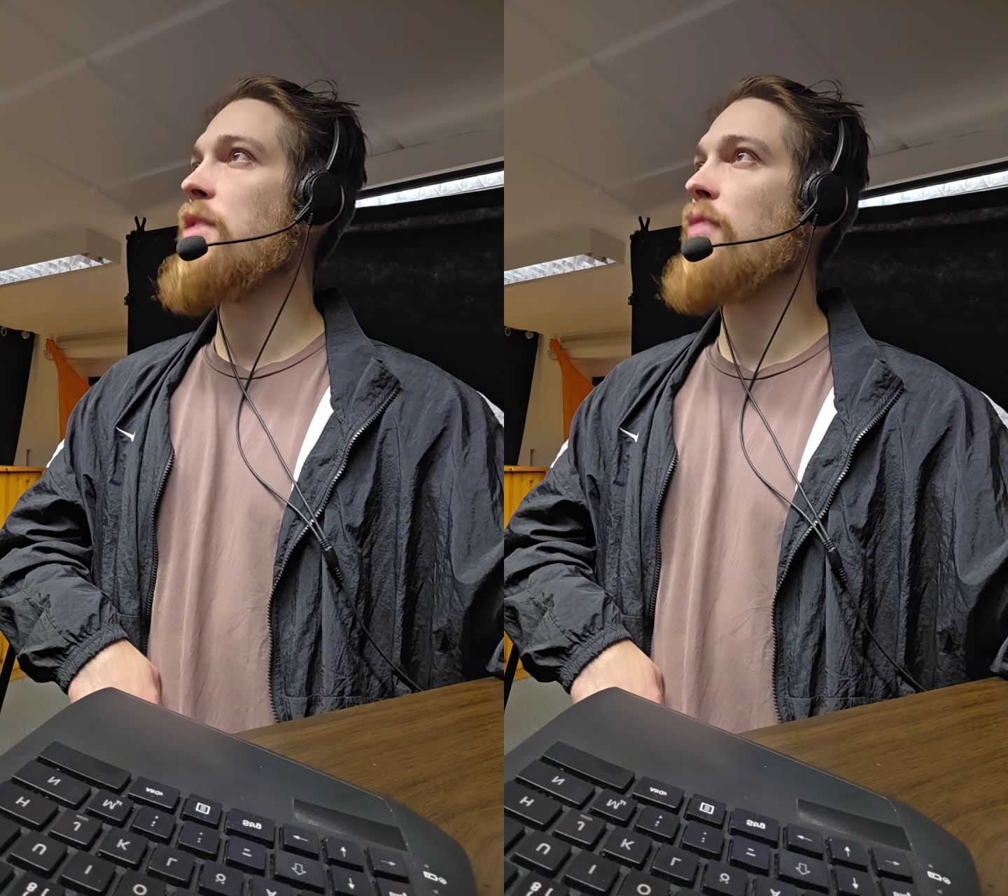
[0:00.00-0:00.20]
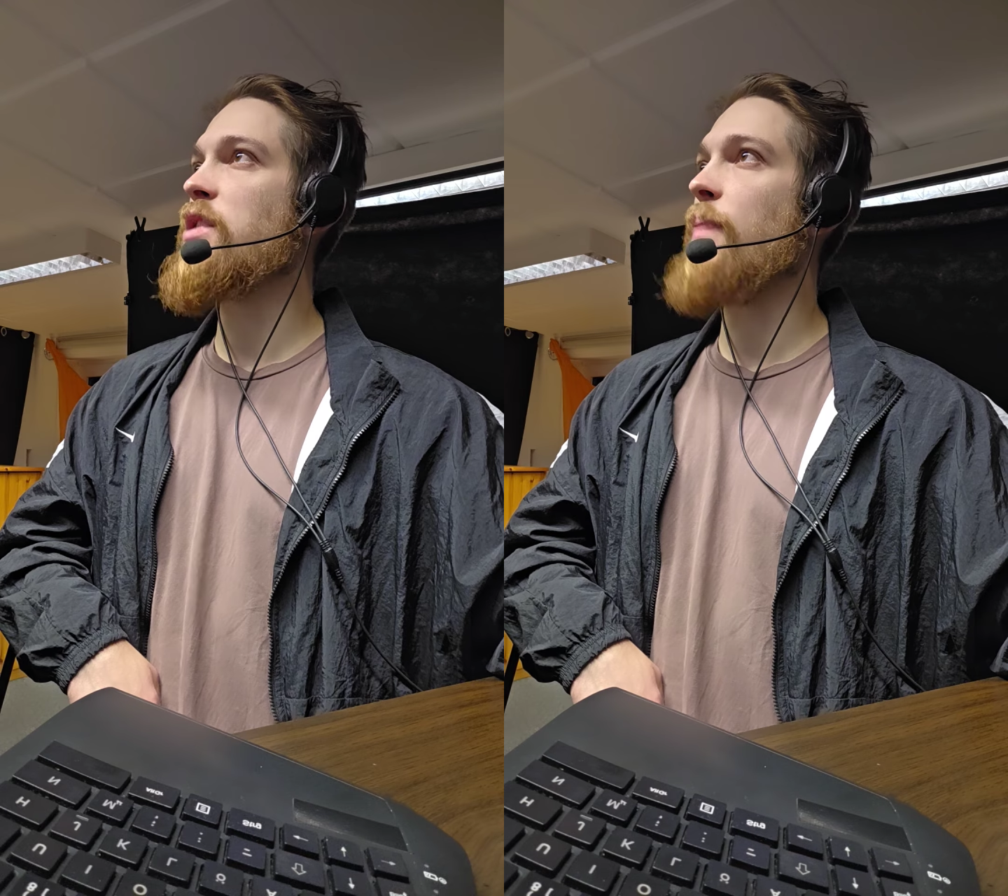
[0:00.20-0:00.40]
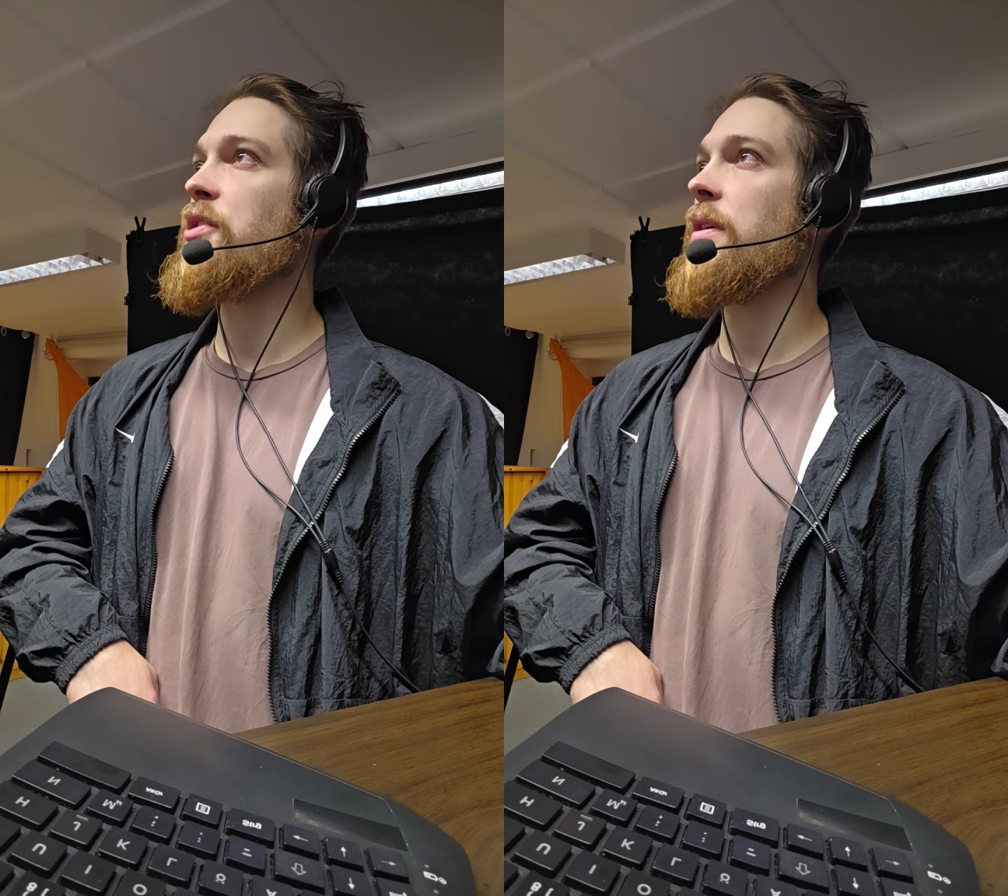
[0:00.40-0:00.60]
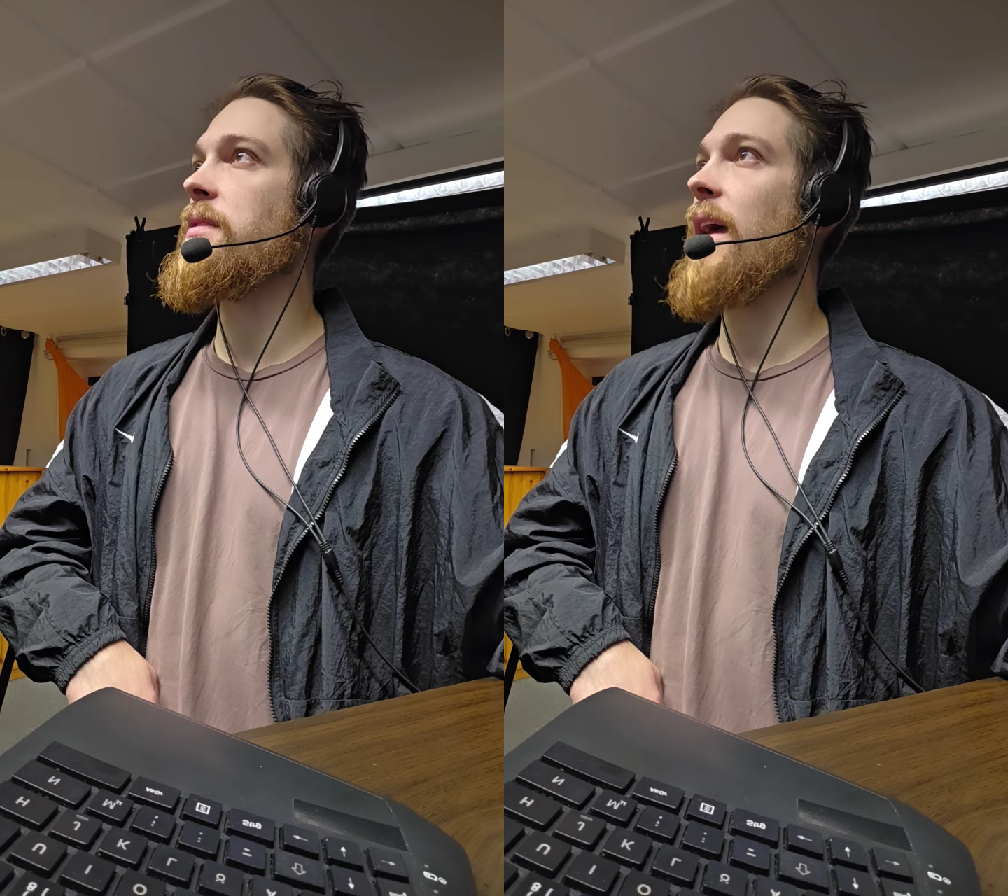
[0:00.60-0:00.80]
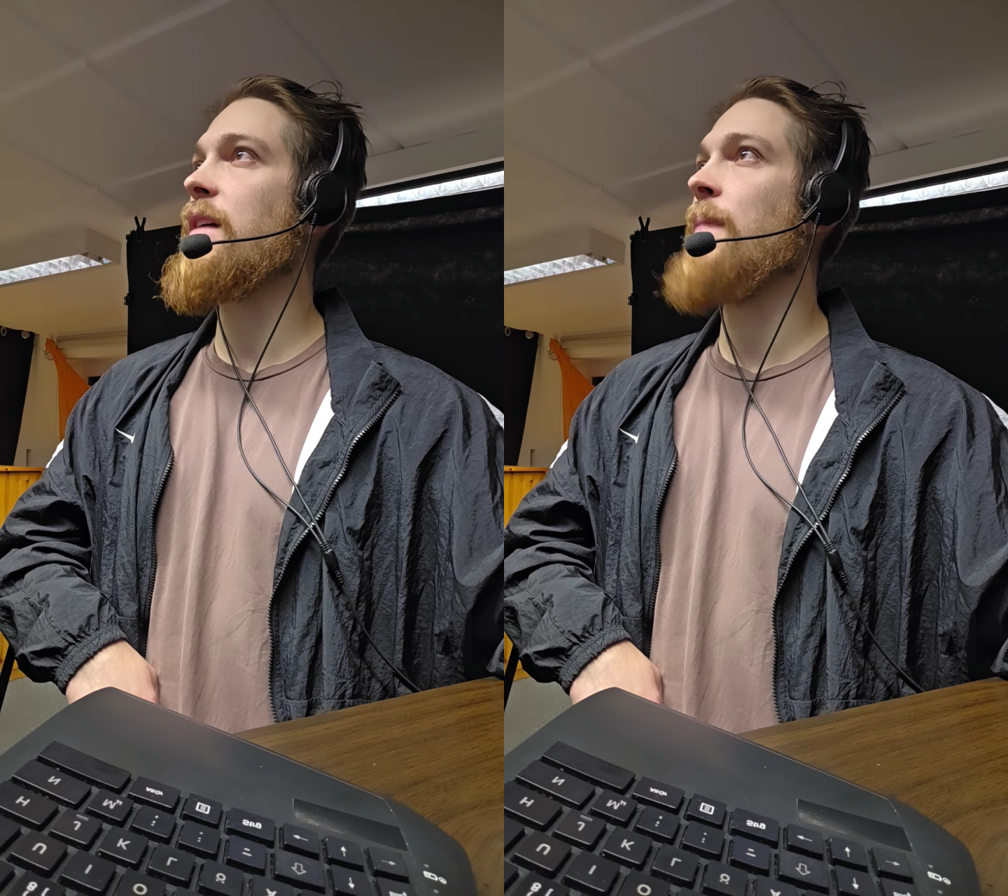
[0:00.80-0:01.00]
Micro
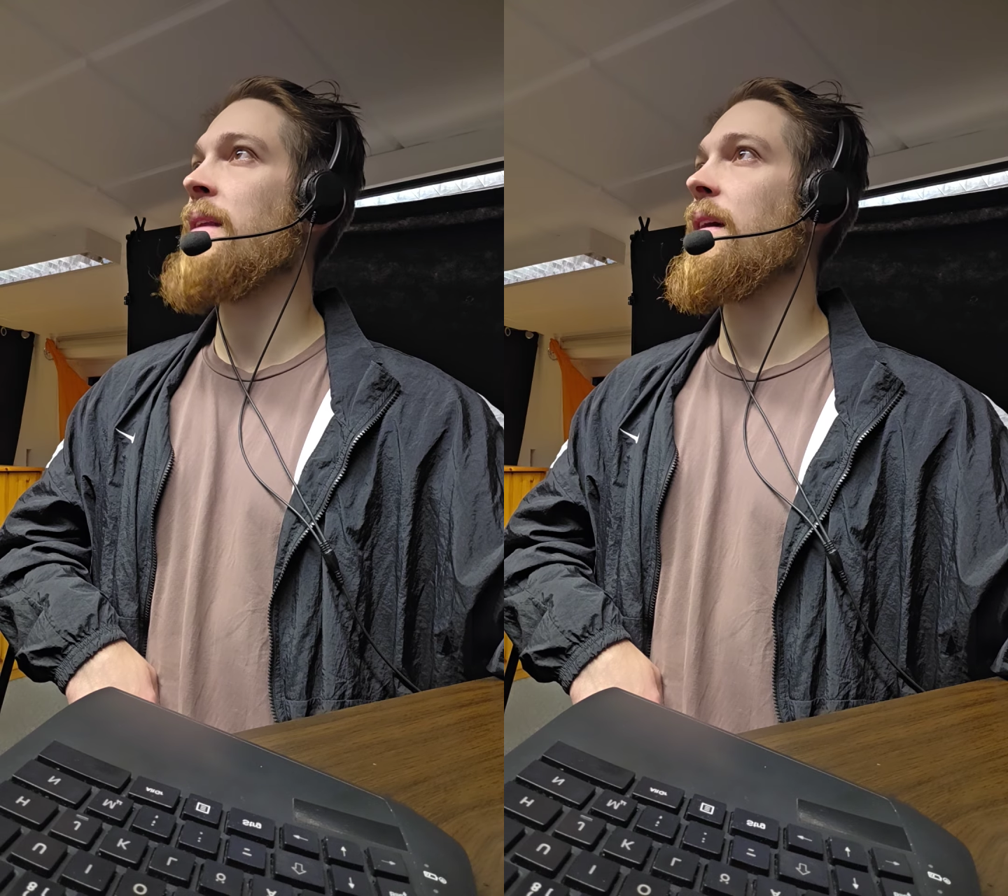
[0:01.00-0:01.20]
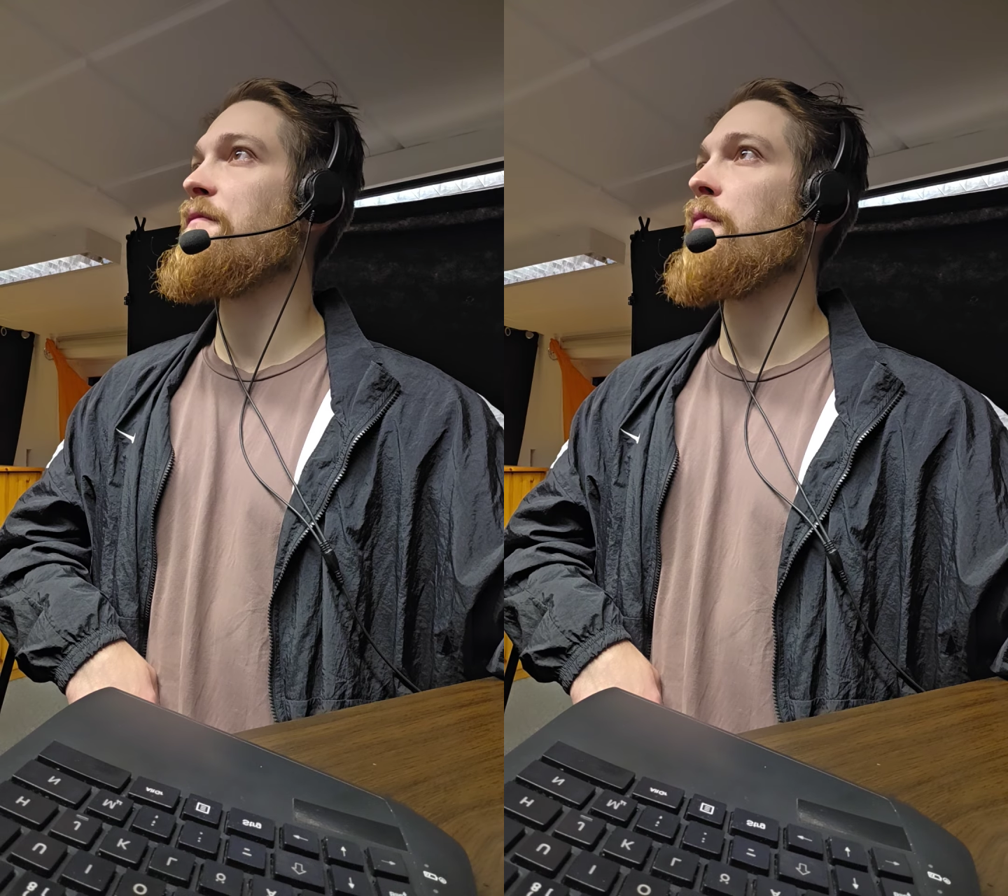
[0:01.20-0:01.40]
expressions, Ekman